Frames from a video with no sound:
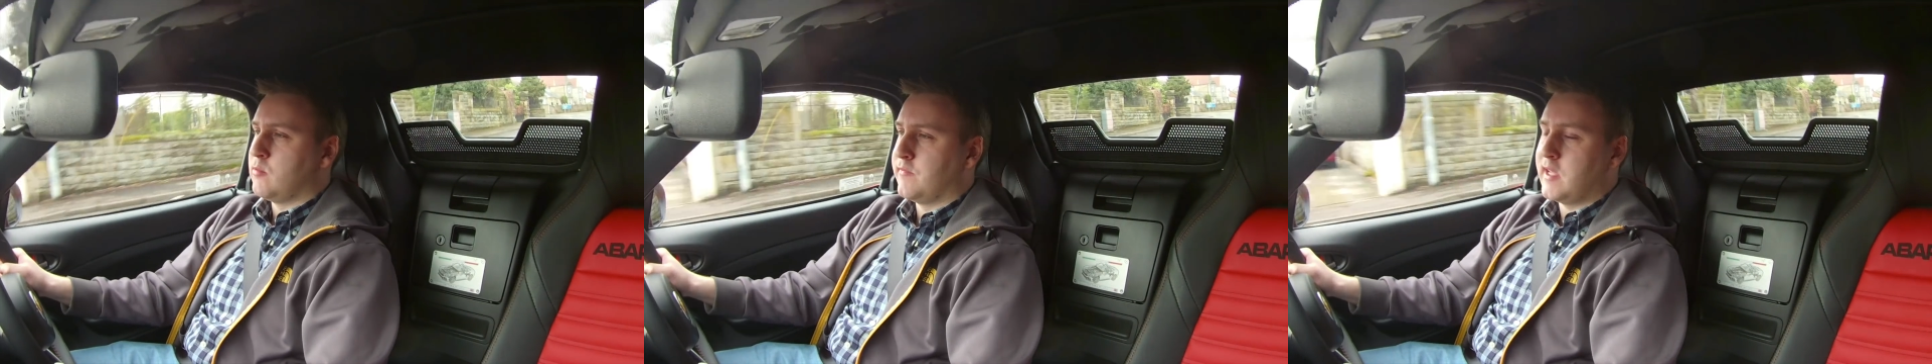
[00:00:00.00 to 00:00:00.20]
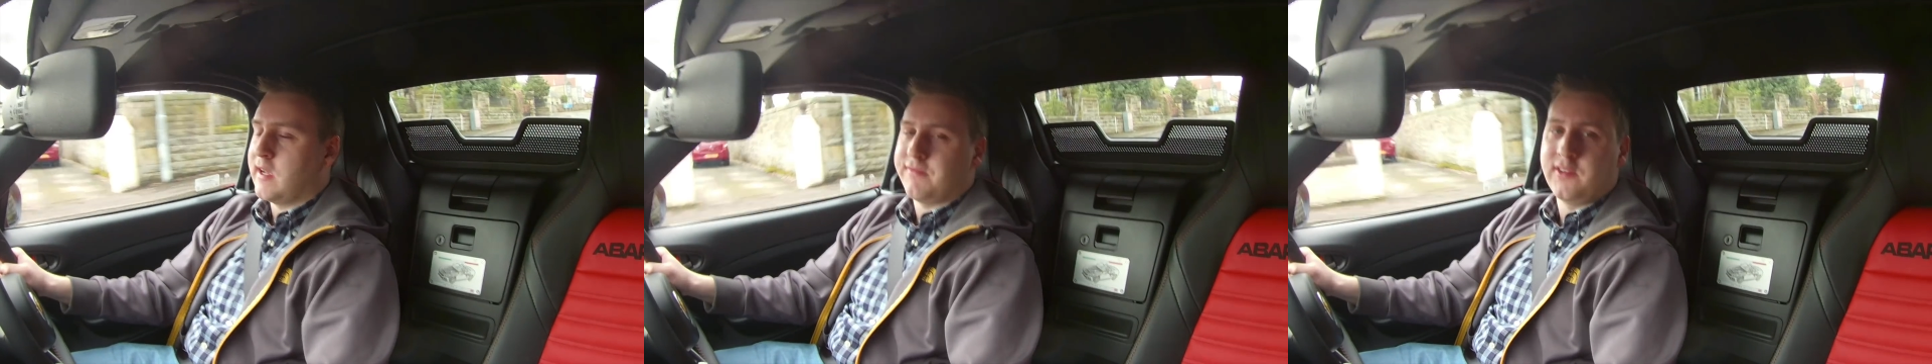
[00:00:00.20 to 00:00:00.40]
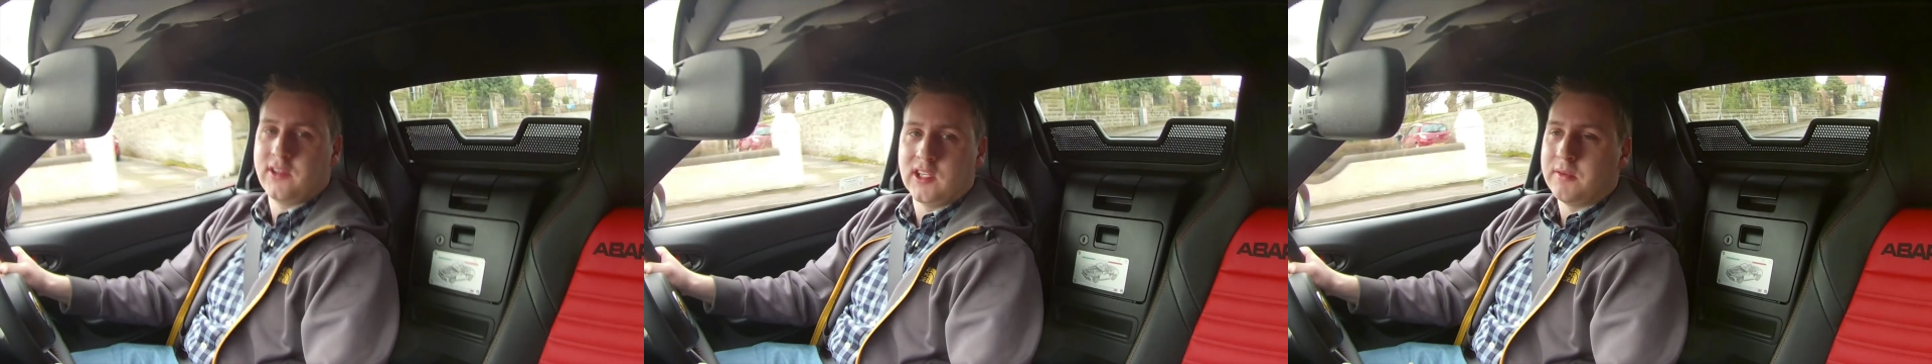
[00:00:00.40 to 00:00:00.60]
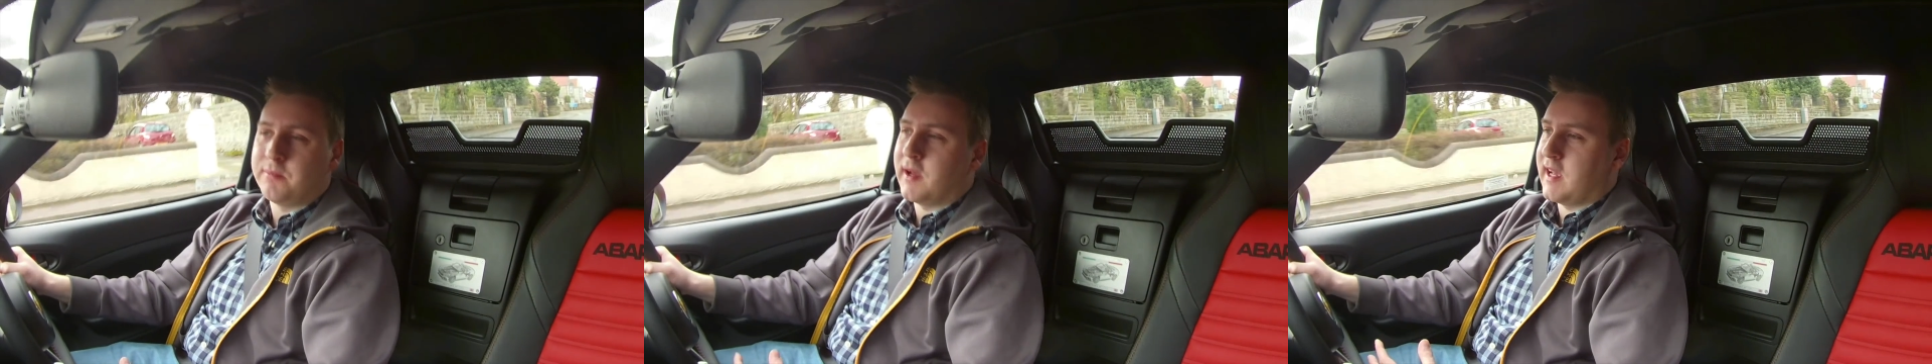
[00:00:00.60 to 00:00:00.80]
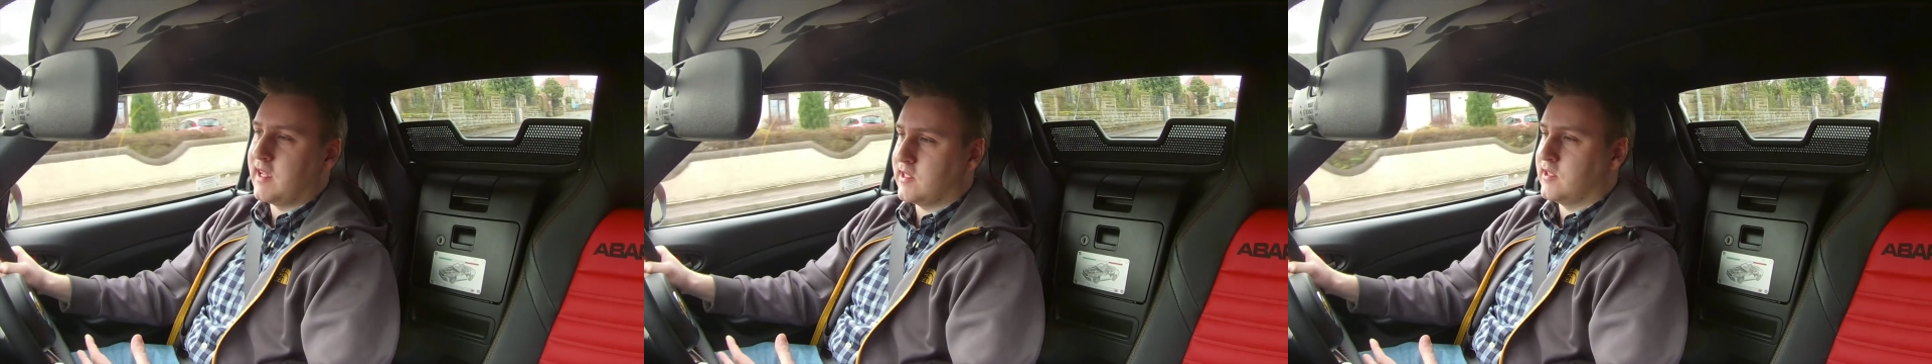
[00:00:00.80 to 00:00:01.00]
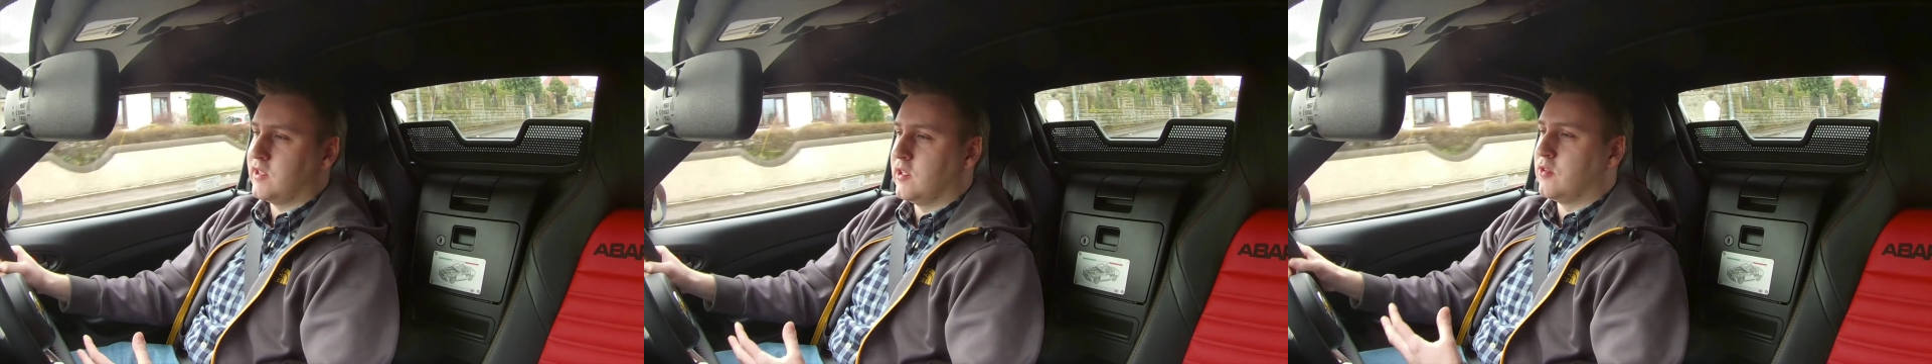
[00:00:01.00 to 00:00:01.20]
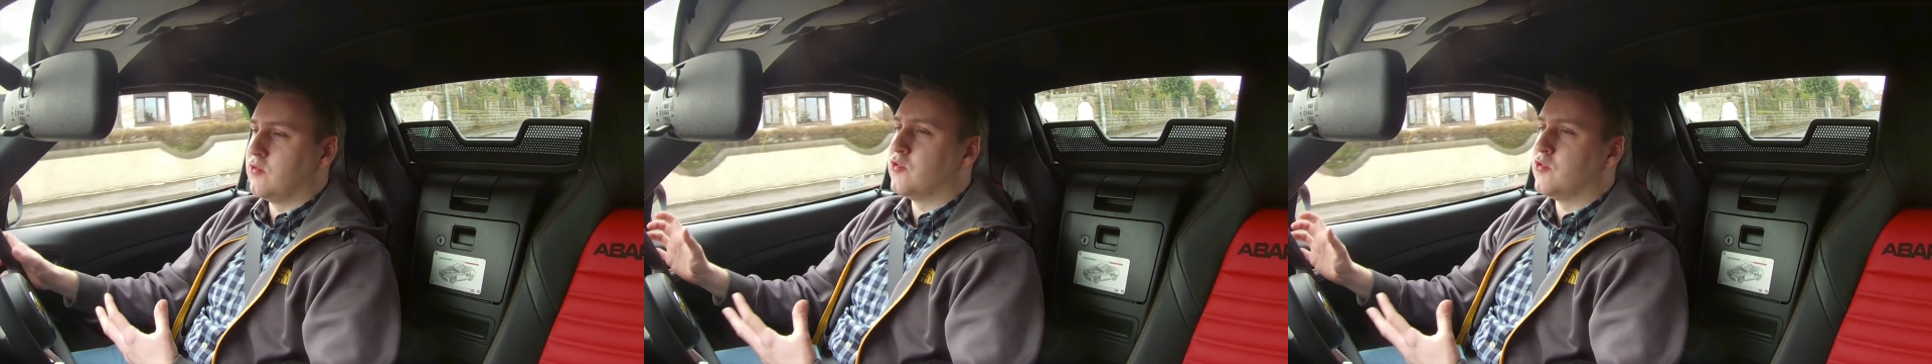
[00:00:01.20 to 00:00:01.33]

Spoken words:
We've definitely passed the